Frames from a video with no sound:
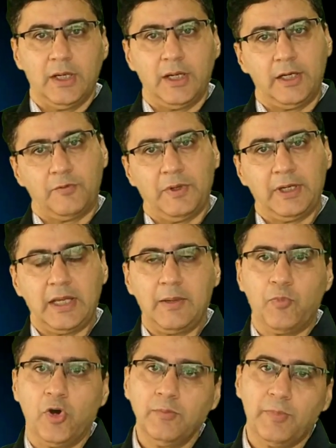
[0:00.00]
uh, it will
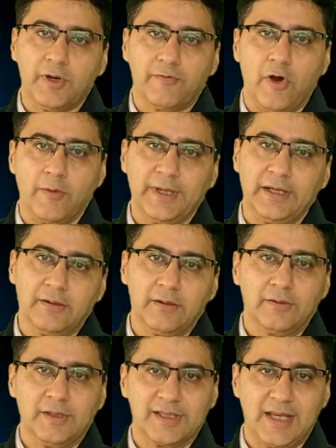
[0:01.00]
keep on performing
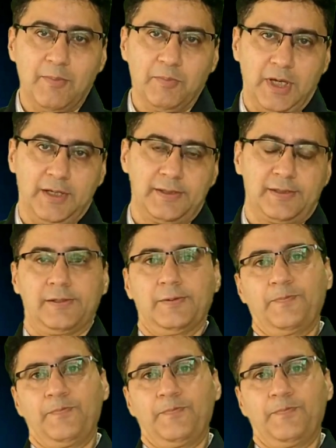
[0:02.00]
the same tasks.